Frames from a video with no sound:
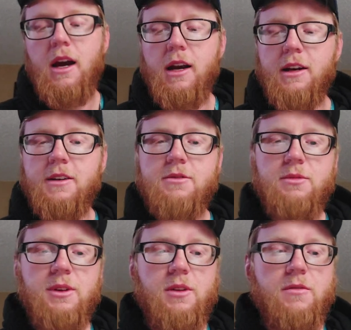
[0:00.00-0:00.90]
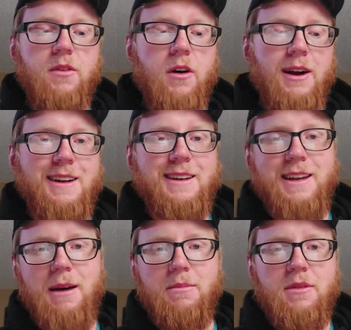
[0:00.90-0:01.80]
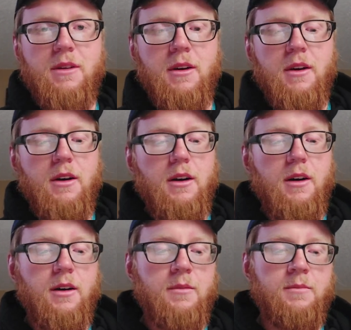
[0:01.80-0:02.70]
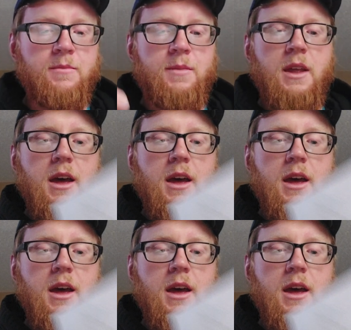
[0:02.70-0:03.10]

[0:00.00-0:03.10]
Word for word: and he doesn't really go far in depth, um,